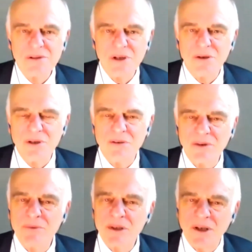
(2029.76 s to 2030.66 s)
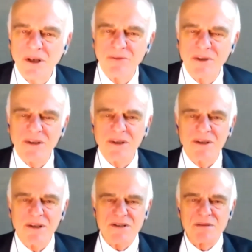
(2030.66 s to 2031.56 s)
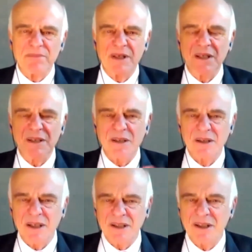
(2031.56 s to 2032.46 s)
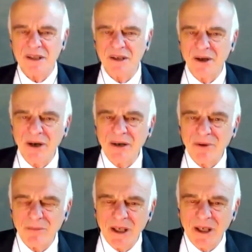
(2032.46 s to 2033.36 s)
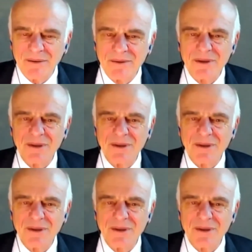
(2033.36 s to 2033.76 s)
you know, living with COVID doesn't mean letting it go everywhere.